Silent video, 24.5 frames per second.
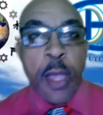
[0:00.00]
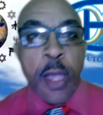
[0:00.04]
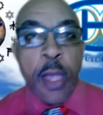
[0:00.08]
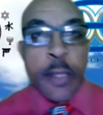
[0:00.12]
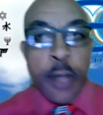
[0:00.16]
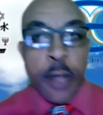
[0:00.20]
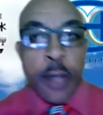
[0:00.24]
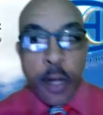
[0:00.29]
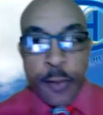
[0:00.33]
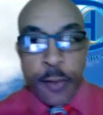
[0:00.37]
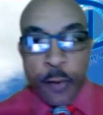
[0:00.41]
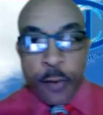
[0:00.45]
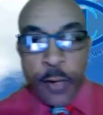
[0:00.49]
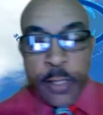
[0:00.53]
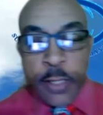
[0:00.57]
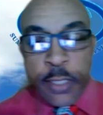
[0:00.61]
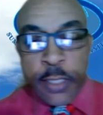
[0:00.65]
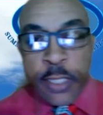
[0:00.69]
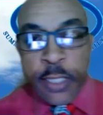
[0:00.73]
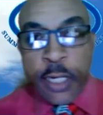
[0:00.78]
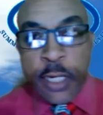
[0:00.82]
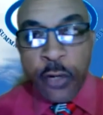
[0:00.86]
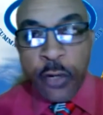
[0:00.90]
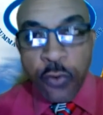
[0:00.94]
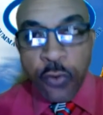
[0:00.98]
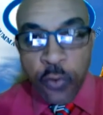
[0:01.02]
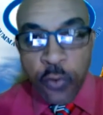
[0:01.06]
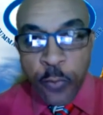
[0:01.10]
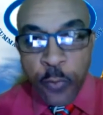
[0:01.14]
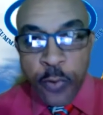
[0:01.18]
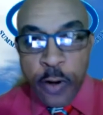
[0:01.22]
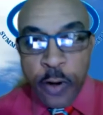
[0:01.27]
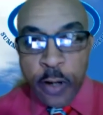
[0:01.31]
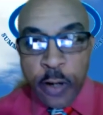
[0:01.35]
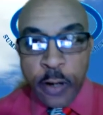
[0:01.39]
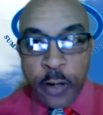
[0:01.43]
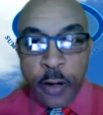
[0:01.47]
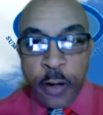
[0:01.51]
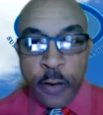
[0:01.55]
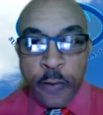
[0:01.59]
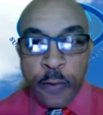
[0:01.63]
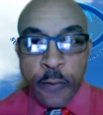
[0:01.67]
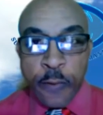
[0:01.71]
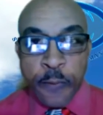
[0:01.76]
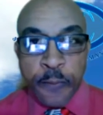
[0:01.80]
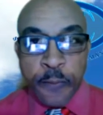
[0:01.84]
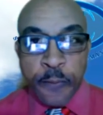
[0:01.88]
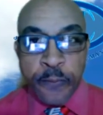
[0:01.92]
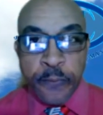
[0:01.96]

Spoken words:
The other one is the group work now.